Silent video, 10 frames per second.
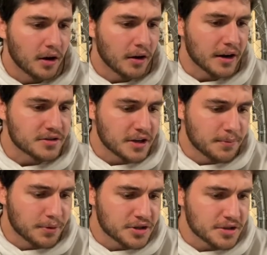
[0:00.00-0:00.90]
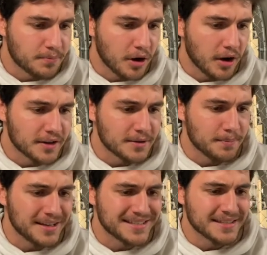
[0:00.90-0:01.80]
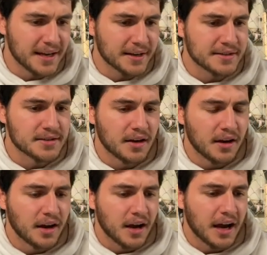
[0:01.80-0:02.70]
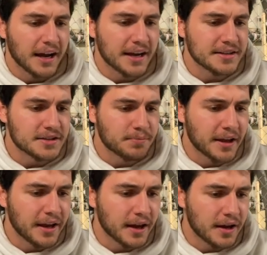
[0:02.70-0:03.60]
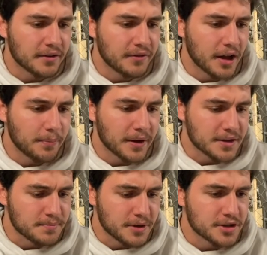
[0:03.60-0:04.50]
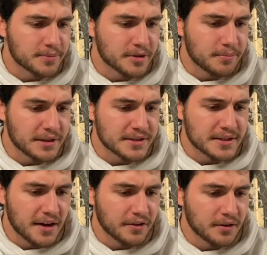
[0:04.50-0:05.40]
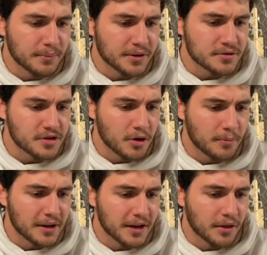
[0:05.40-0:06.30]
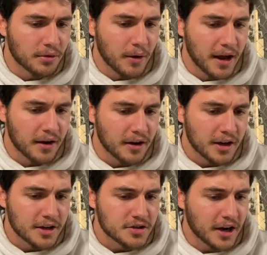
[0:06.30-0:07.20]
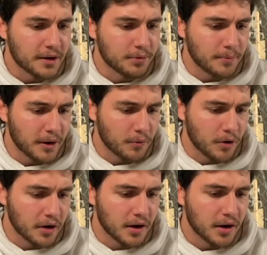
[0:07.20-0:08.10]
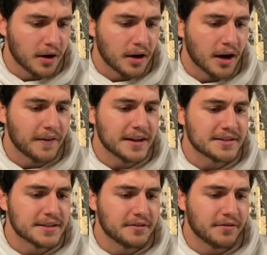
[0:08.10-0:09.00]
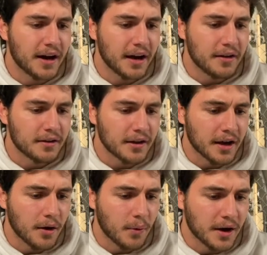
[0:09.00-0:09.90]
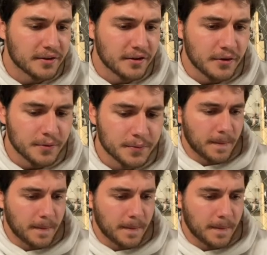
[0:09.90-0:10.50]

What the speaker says: All right, so he pushes pawn to b6. I guess he's planning on developing his bishop to b7, but there's no immediate threat. So I can put my rook on that c file like I want to.